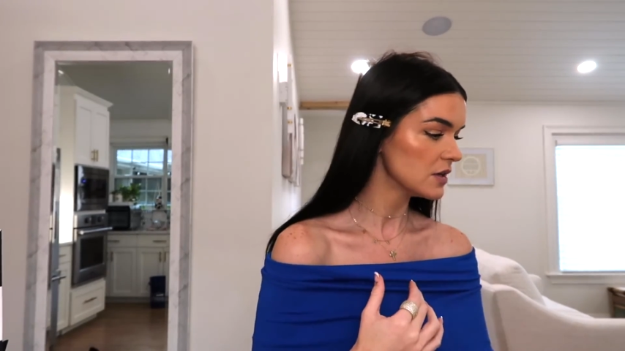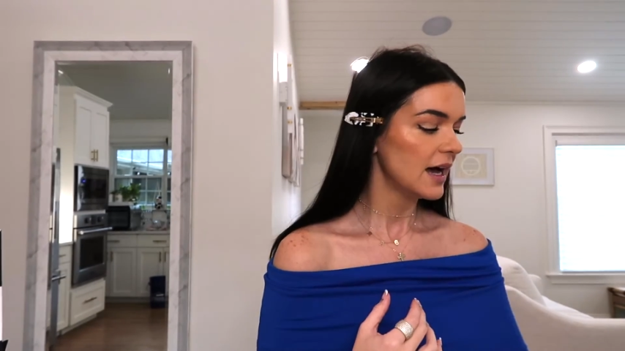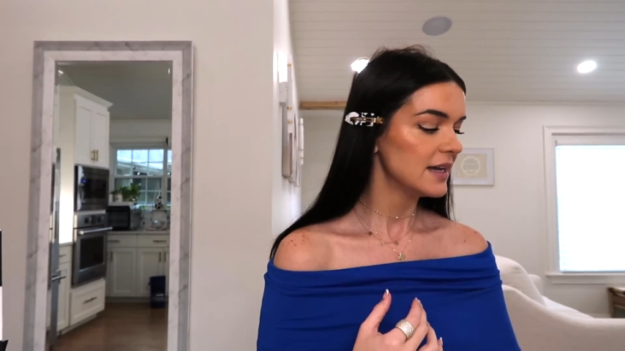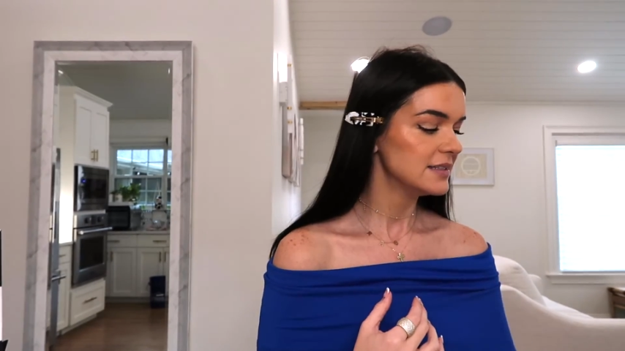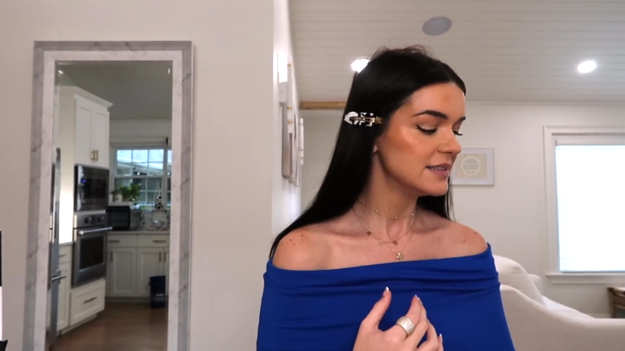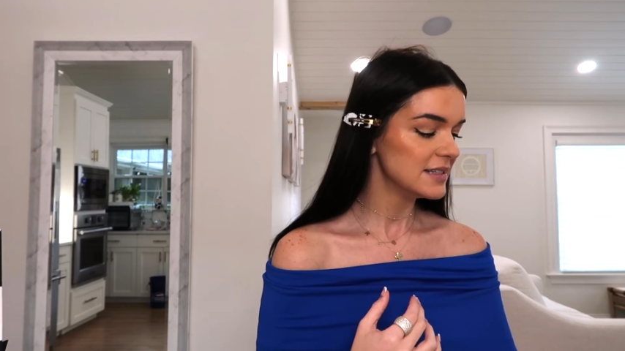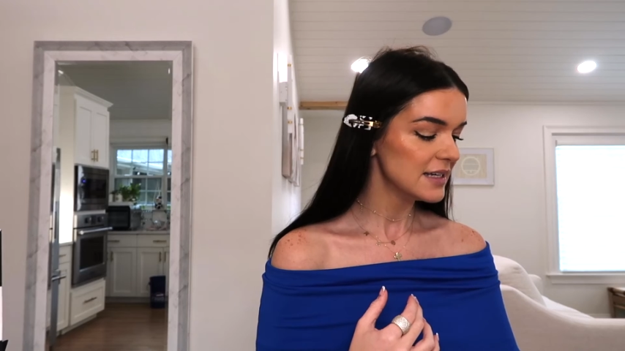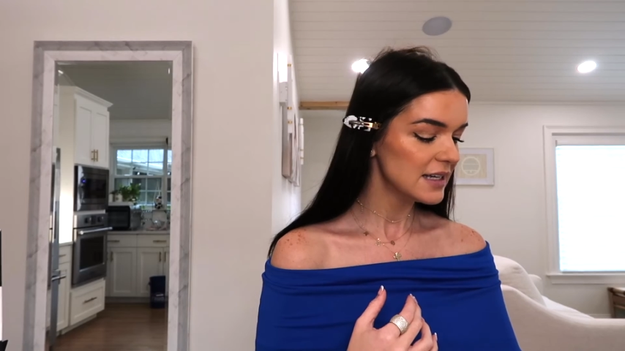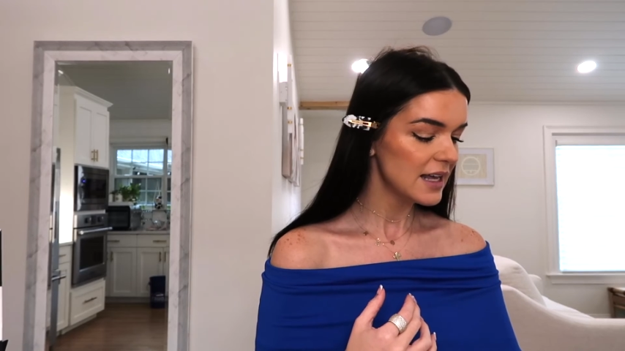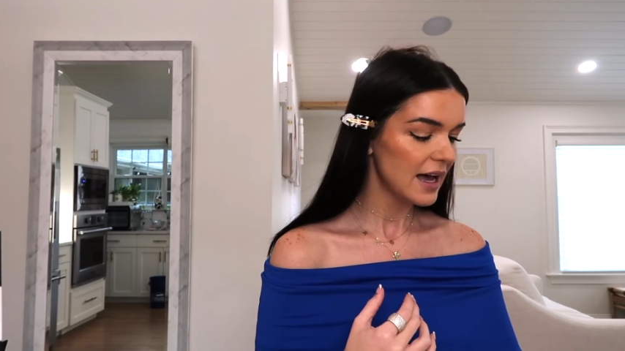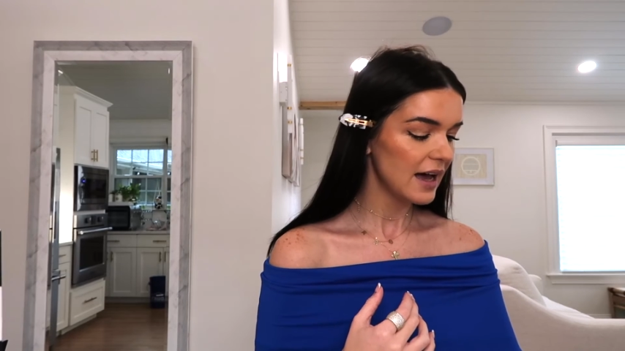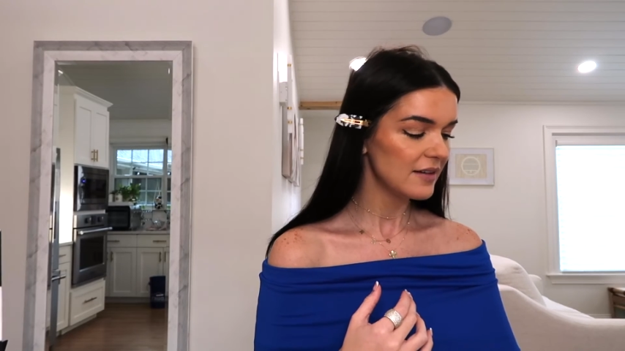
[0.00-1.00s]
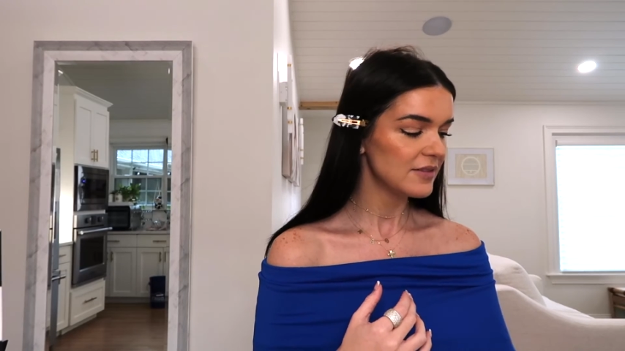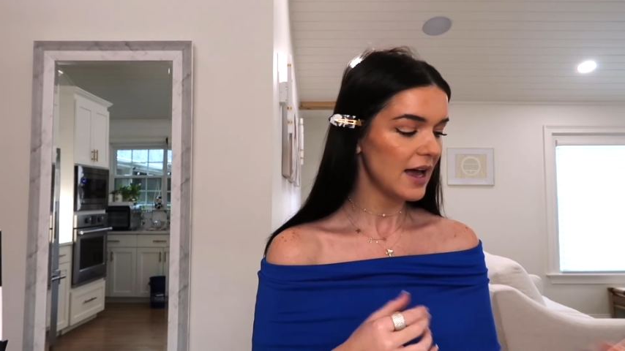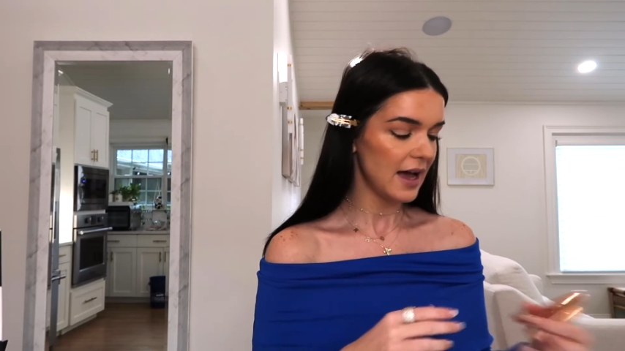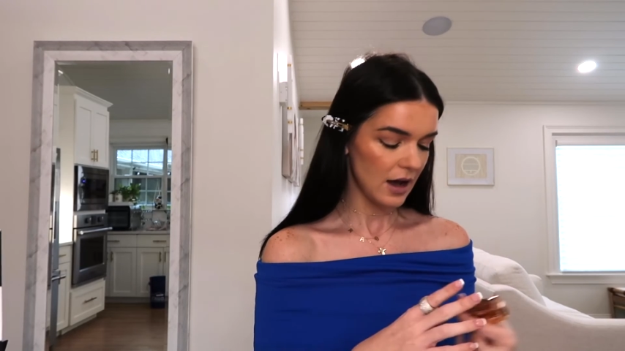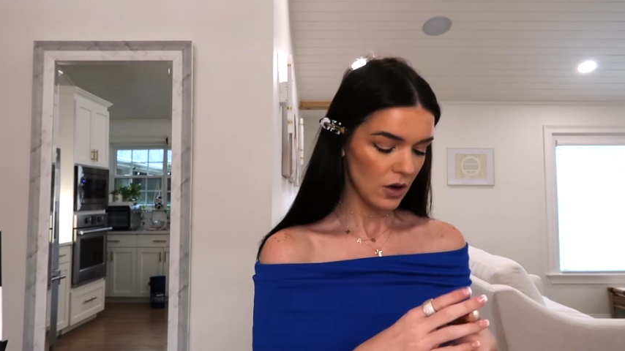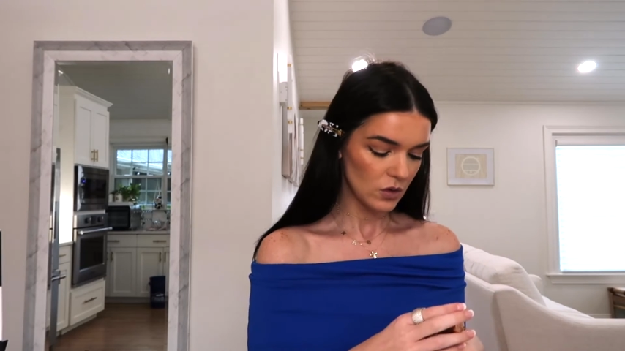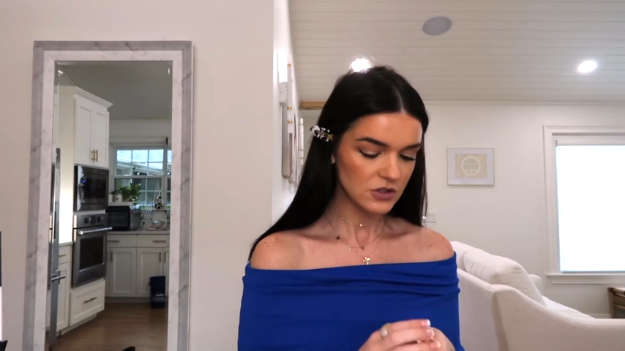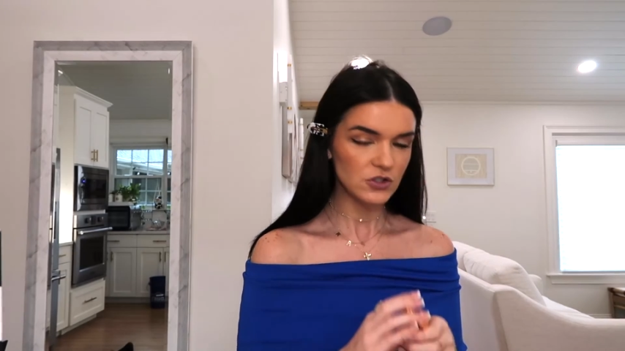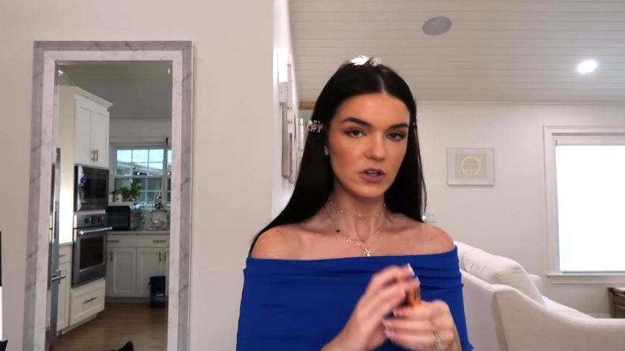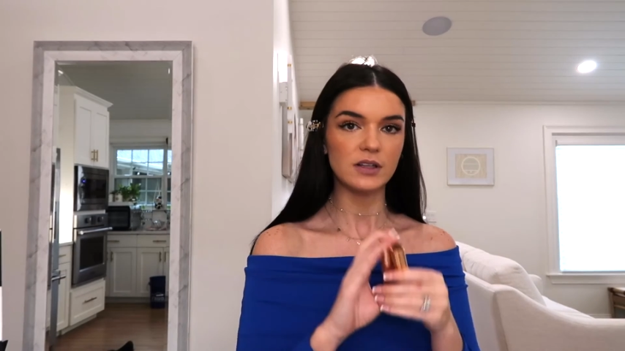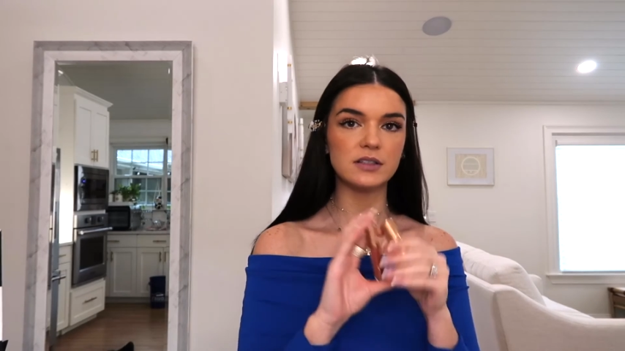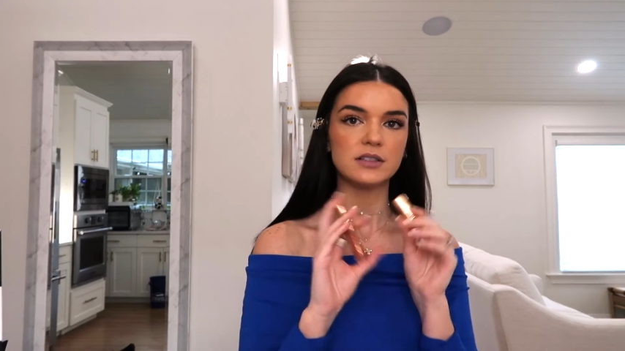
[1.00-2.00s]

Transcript: I did have out the Charlotte